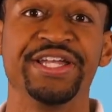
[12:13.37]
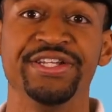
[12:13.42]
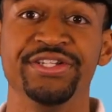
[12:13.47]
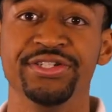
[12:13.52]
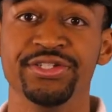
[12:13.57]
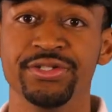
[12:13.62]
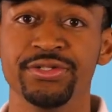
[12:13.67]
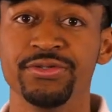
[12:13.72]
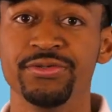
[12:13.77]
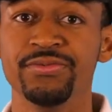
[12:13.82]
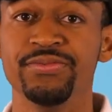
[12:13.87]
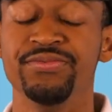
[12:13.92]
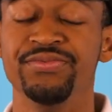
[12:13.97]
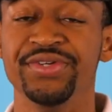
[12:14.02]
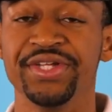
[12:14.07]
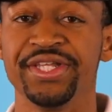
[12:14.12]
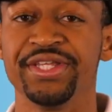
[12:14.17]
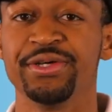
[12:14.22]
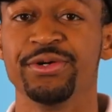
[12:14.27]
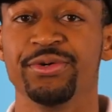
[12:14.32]
a new
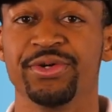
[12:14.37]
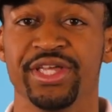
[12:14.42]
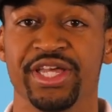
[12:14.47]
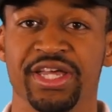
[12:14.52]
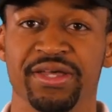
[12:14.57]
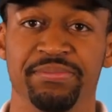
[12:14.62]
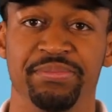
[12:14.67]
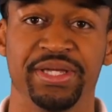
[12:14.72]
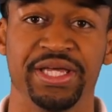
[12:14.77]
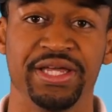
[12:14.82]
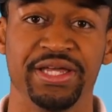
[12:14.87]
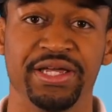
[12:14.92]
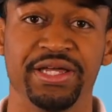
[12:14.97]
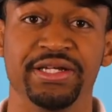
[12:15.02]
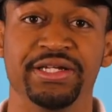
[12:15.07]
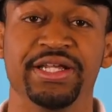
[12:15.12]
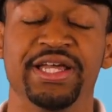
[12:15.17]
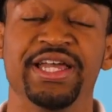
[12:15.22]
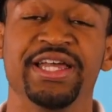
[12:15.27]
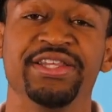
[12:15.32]
video
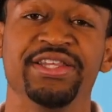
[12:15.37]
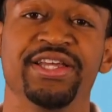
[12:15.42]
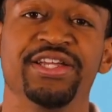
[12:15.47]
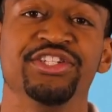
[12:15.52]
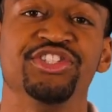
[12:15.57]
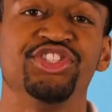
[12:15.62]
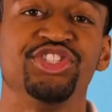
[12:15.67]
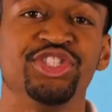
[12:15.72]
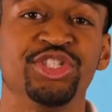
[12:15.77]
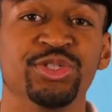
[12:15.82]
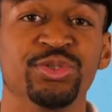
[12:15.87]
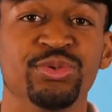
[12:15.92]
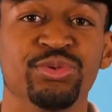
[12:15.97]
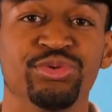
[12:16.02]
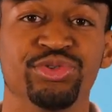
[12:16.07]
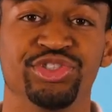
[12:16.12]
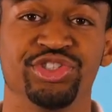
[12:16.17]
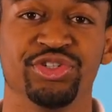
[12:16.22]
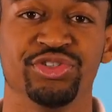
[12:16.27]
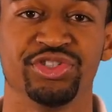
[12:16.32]
campaign and then
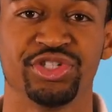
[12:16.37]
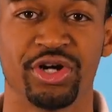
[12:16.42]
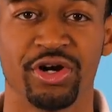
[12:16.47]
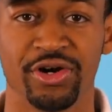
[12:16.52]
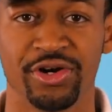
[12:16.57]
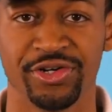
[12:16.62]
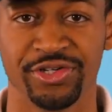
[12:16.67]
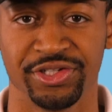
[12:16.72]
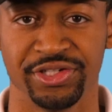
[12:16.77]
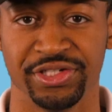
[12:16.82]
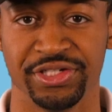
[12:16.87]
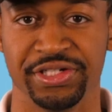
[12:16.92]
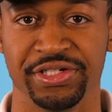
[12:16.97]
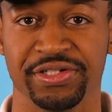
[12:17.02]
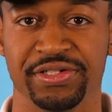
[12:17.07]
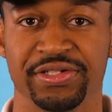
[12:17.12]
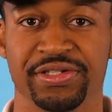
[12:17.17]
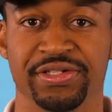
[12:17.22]
choose your targeting.